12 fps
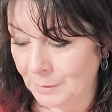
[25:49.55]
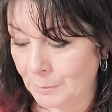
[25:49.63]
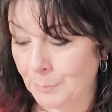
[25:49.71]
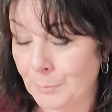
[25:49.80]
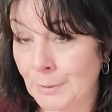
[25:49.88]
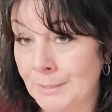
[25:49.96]

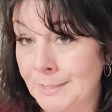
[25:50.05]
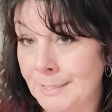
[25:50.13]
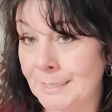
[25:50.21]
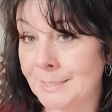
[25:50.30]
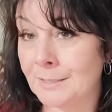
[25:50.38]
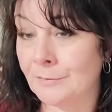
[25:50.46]

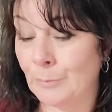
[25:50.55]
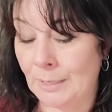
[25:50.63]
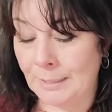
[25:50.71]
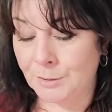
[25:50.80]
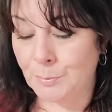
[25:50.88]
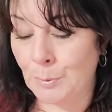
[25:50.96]
Princess of
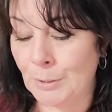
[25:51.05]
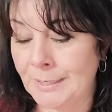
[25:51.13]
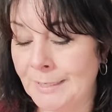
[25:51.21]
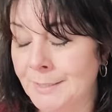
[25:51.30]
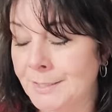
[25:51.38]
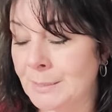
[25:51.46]
Wands, put
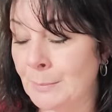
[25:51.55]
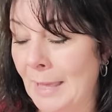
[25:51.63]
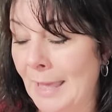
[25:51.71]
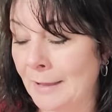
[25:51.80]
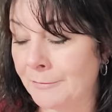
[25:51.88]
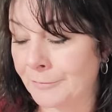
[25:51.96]
in some
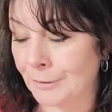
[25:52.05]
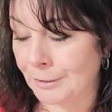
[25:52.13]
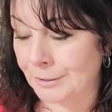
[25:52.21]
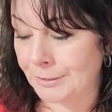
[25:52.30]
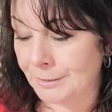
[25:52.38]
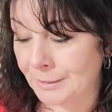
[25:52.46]

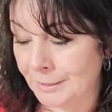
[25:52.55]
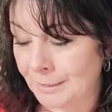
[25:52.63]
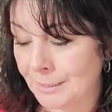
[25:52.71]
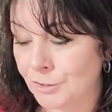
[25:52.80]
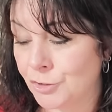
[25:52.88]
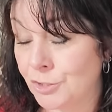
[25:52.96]
effort.
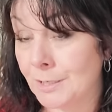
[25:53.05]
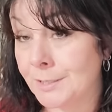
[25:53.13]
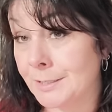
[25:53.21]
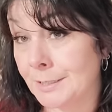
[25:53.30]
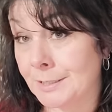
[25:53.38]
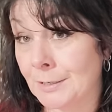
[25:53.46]

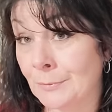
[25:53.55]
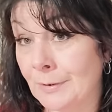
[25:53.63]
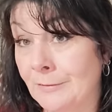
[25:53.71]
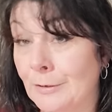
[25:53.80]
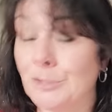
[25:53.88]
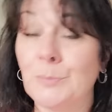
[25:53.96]
Justice in
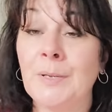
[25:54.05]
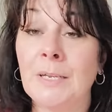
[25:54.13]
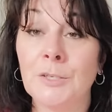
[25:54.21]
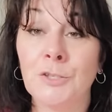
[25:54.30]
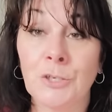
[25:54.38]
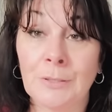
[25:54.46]
reverse,
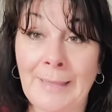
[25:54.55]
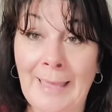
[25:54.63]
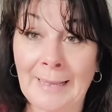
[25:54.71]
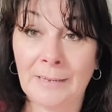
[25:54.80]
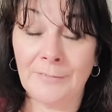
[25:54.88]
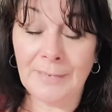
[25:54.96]
because your
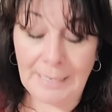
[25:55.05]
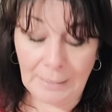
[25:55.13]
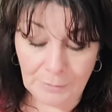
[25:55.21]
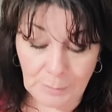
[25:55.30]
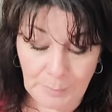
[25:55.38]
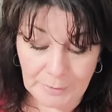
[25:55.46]
lack of
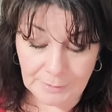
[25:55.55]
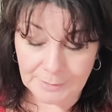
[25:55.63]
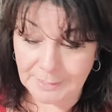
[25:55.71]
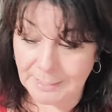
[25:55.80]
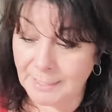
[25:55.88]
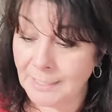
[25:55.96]

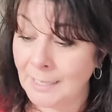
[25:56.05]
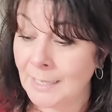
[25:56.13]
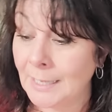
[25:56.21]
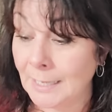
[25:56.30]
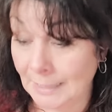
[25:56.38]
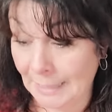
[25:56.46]
accountability,
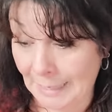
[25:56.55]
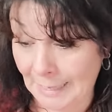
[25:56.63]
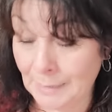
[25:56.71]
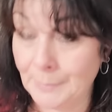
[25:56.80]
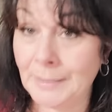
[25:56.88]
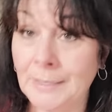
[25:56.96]

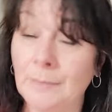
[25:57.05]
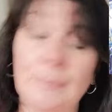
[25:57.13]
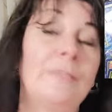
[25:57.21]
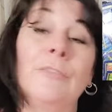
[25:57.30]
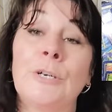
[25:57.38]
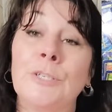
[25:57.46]
Hangman in
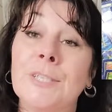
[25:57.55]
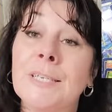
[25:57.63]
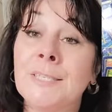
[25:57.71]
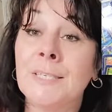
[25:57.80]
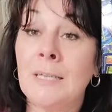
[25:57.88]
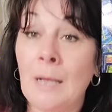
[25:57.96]
reverse,
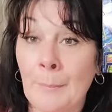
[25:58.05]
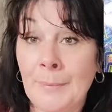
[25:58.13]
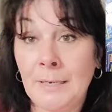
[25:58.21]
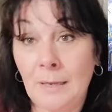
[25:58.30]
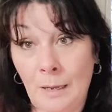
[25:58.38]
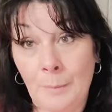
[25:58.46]
is
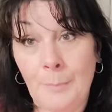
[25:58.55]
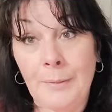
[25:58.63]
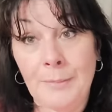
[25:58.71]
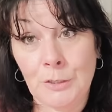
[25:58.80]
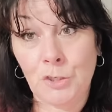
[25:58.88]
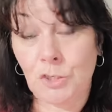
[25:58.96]
gumming up
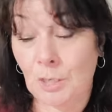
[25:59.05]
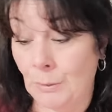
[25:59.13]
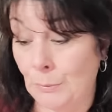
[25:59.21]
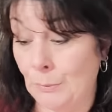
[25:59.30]
the show.